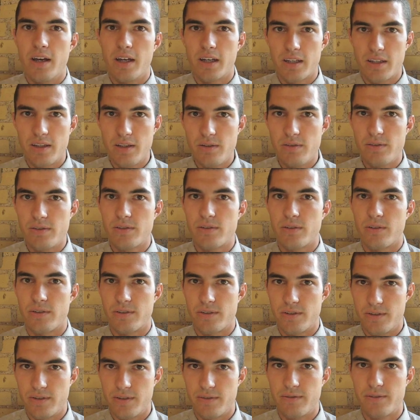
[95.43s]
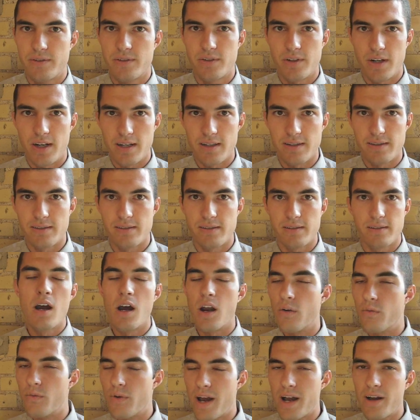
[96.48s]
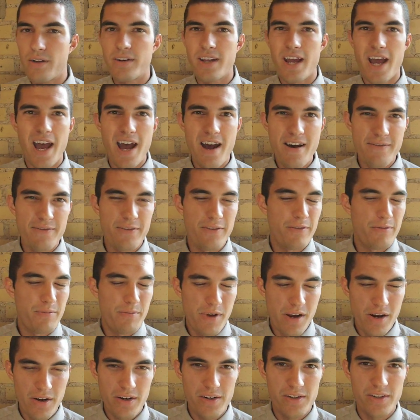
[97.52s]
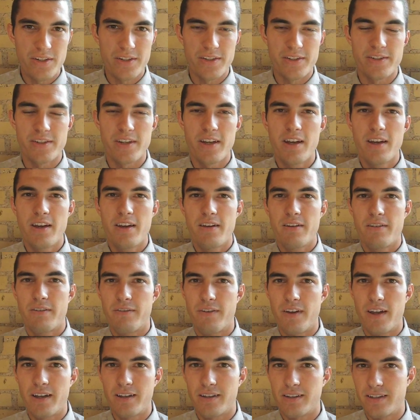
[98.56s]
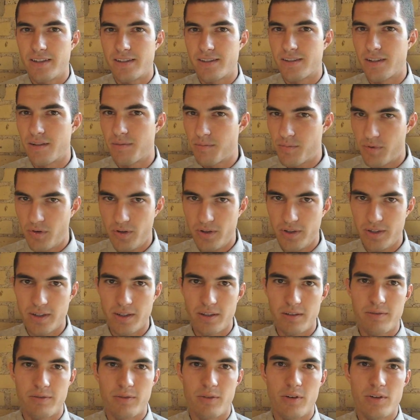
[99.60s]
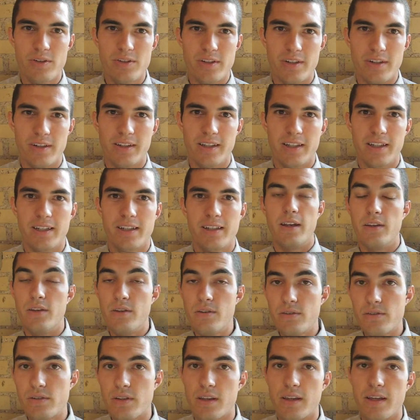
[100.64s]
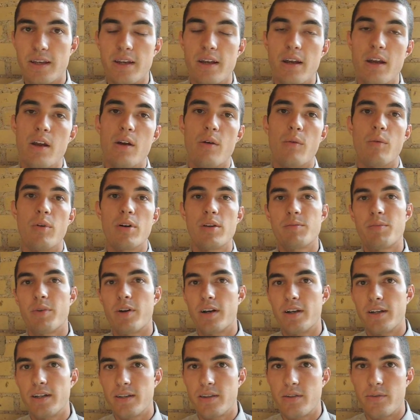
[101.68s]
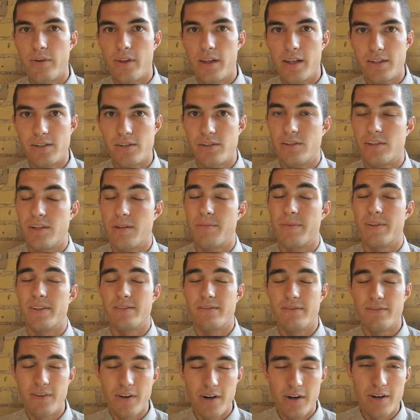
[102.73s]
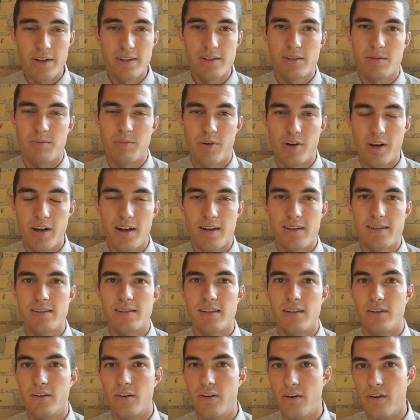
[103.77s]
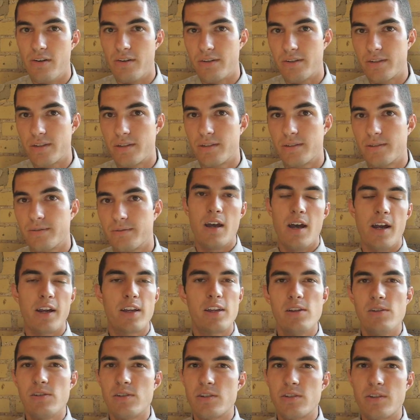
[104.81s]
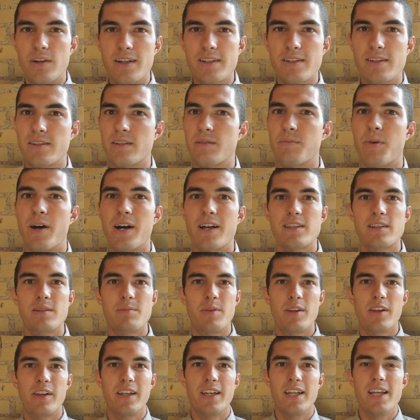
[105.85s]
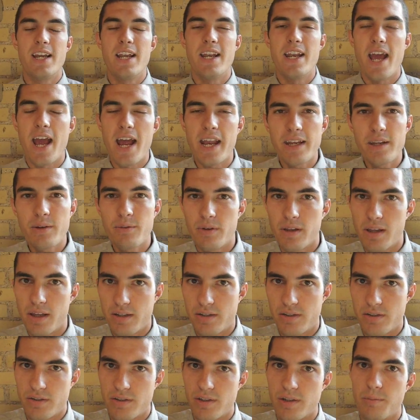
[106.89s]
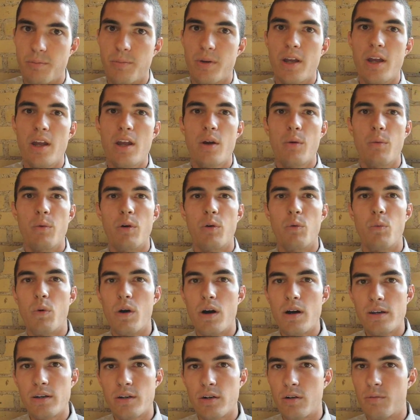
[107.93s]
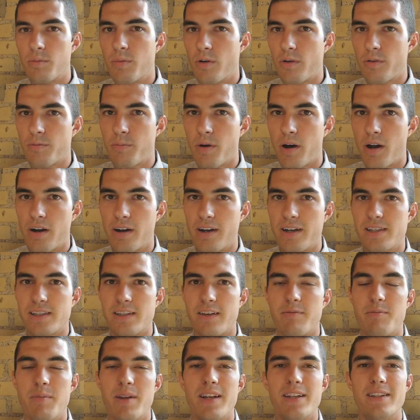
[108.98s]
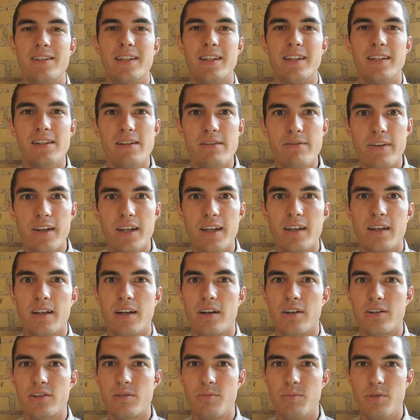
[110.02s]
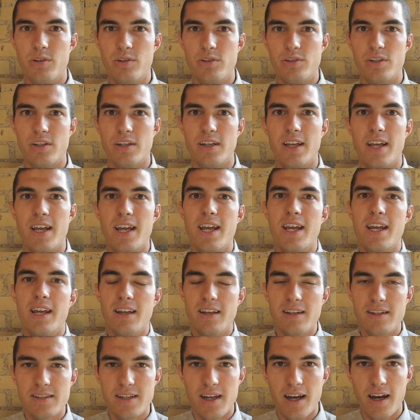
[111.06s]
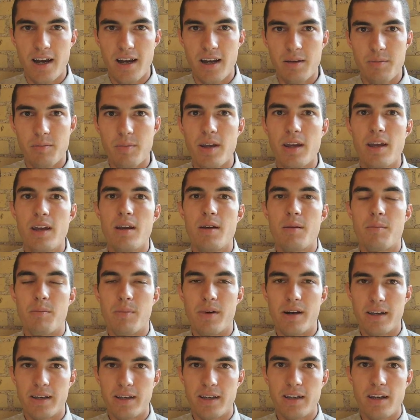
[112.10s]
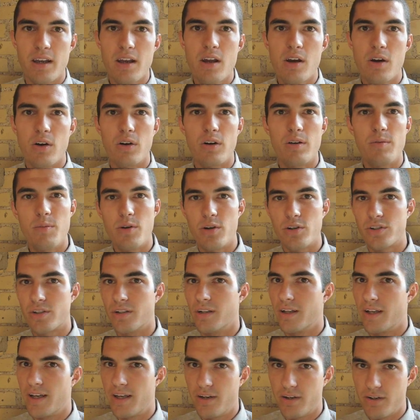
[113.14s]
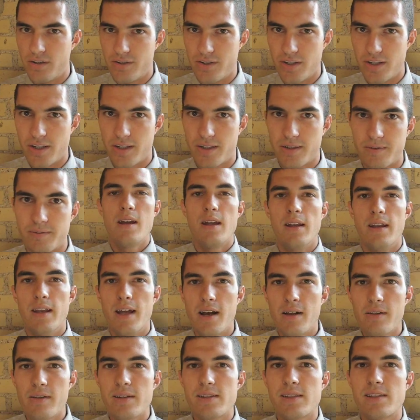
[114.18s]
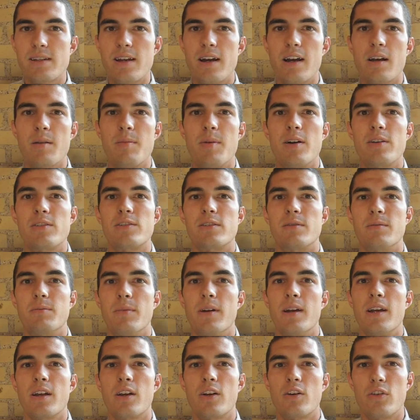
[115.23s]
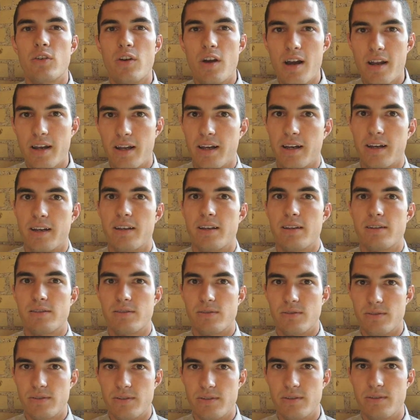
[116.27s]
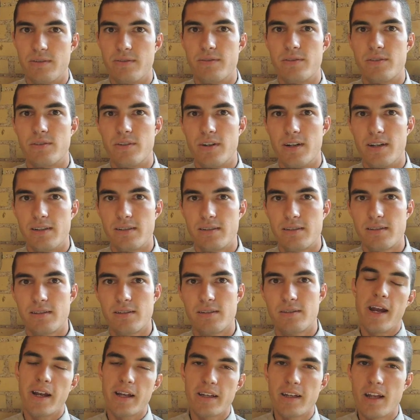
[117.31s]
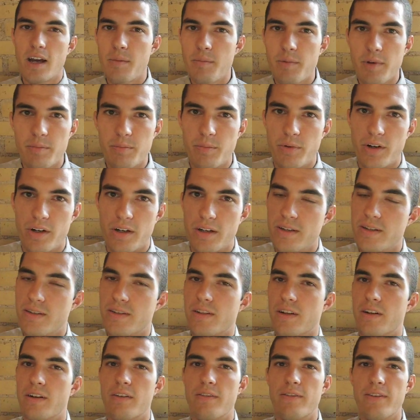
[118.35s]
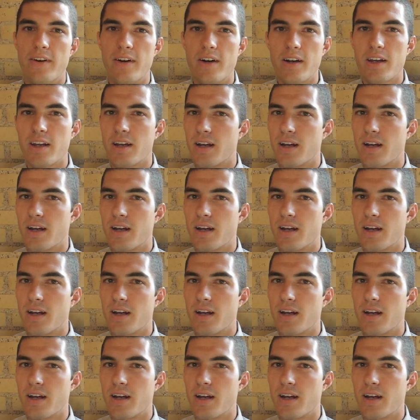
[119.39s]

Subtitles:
acute sources of stress. Around half of marriages fail at some point, unfortunately. Usually, one party in the relationship is very surprised and hurt. Acute stress is a possibility in any relationship where one or both parties have made a significant contribution in time, money, or emotional energy. Now let's talk about some chronic sources of stress. Economic burdens are a very